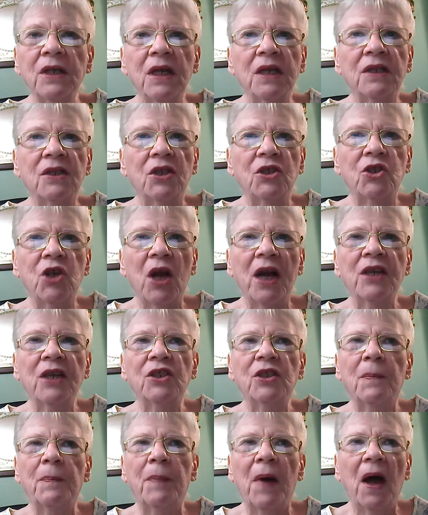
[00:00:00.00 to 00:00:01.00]
is to change
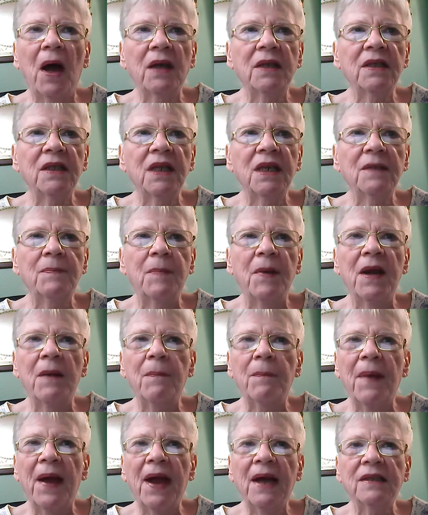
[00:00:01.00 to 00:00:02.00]
the policies
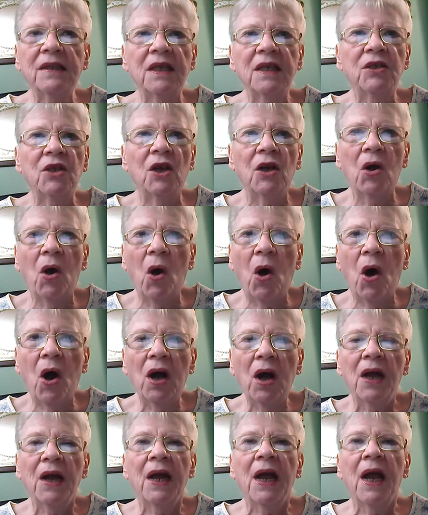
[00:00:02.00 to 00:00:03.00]
being passed into
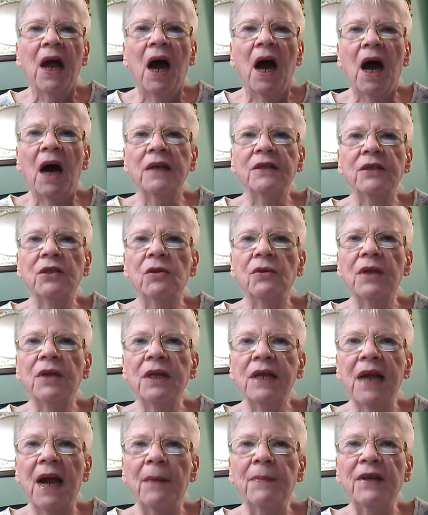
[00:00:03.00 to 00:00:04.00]
law, undo the
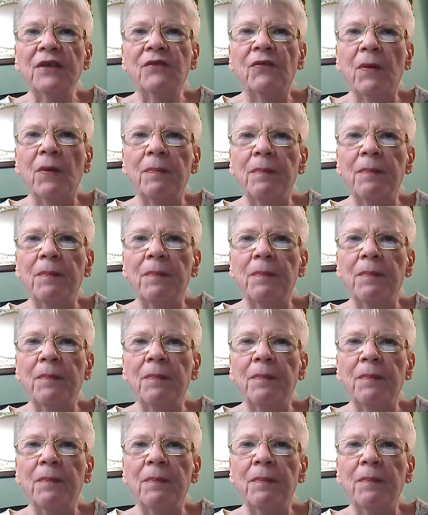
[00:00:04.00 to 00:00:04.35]
damage from